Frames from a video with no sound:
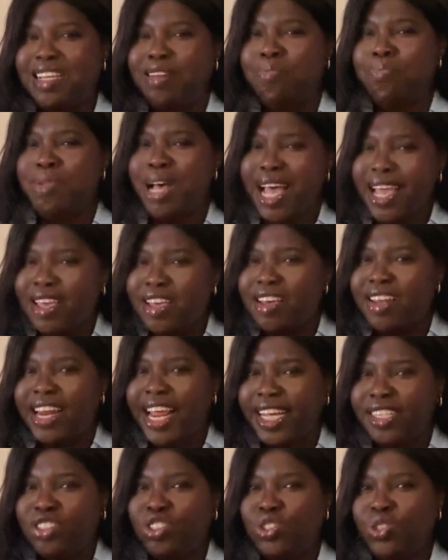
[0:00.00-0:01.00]
and might
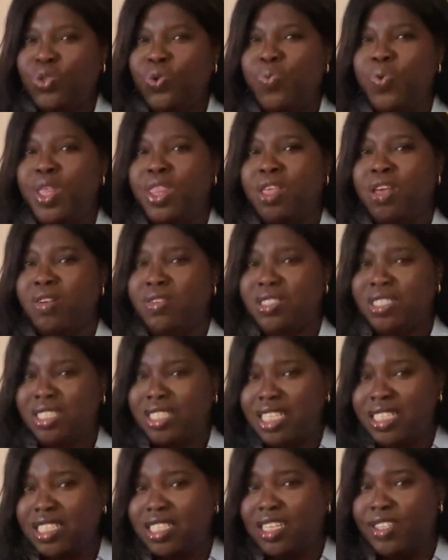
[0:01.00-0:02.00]
connect you with
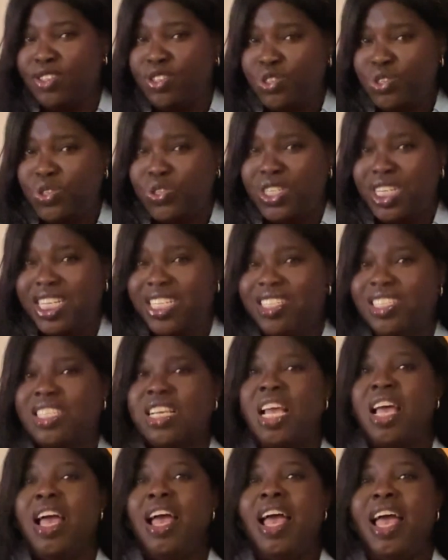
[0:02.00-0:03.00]
consistent students,